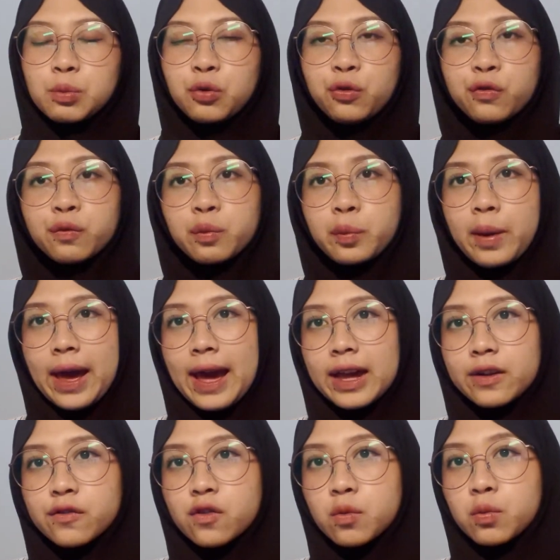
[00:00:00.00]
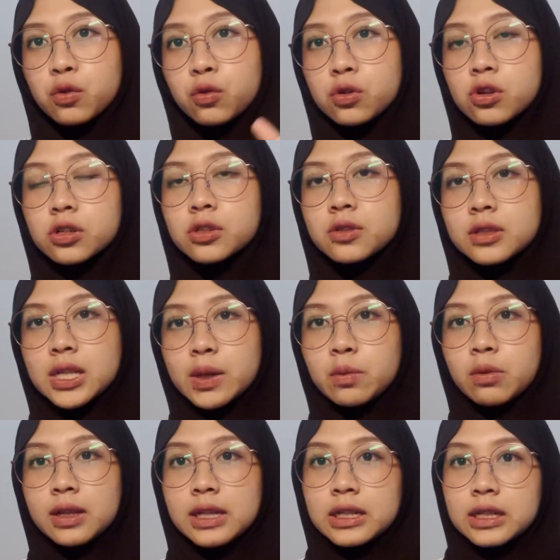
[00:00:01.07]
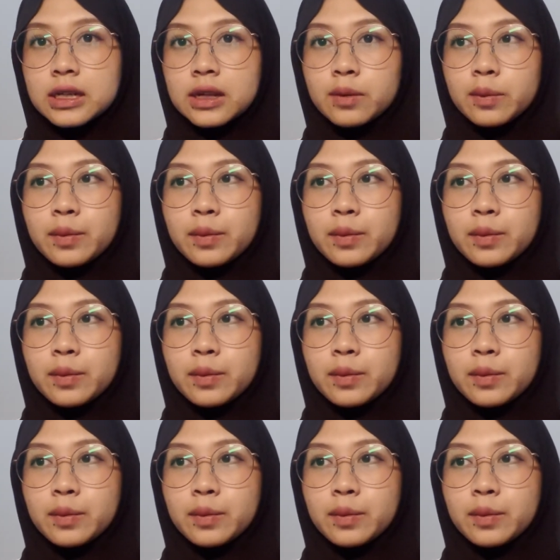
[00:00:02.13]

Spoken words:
moved back from New York to Dublin,